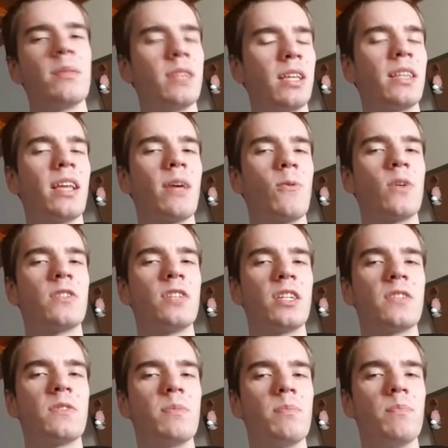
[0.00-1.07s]
There was
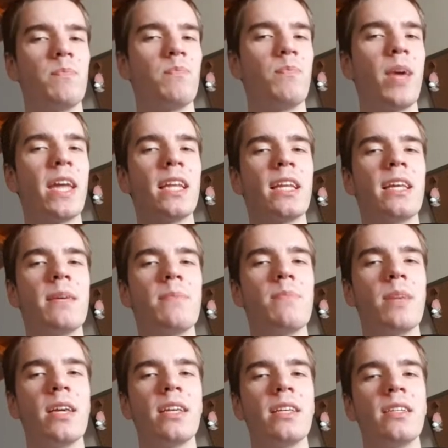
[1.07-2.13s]
just mainly
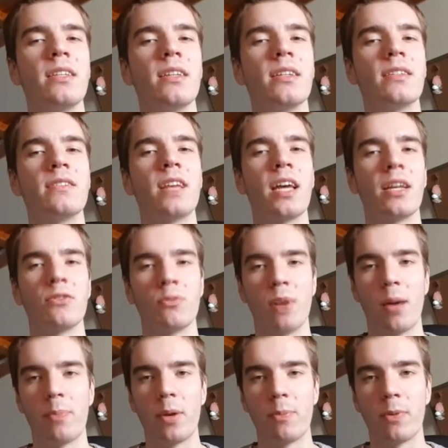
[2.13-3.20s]
me saying to
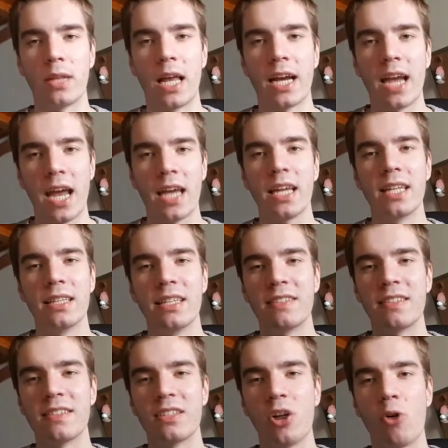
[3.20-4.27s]
my people like, hey,
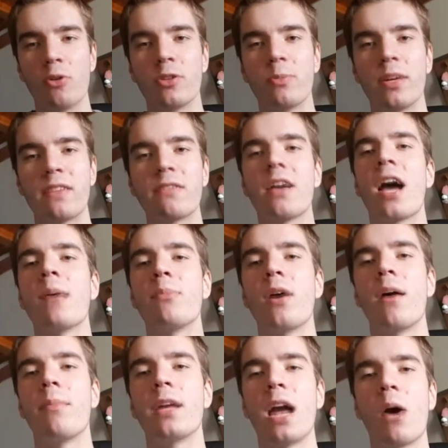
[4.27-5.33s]
this is going to be a time
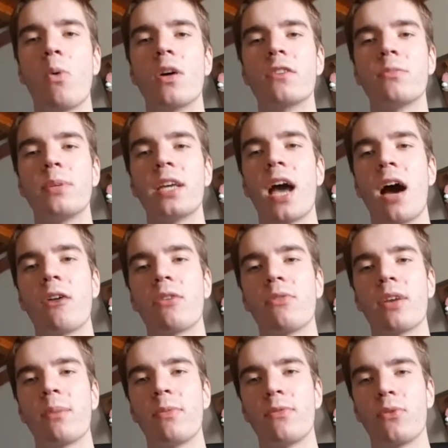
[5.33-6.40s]
bomb and I want to be out of
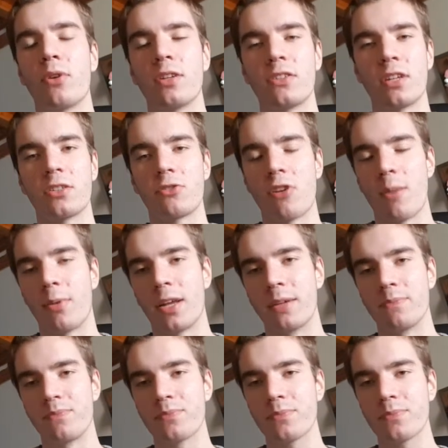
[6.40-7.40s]
here before it starts crumbling.